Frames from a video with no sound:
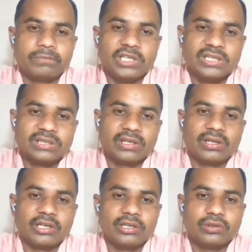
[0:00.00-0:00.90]

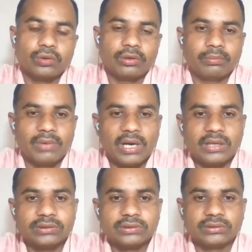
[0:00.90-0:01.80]
discrete or
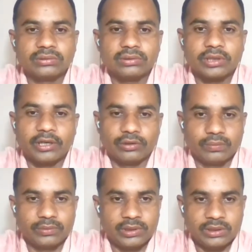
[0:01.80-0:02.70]
mass or kind
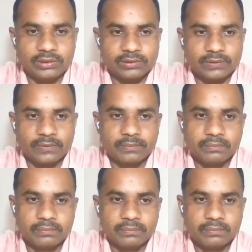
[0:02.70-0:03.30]
of things.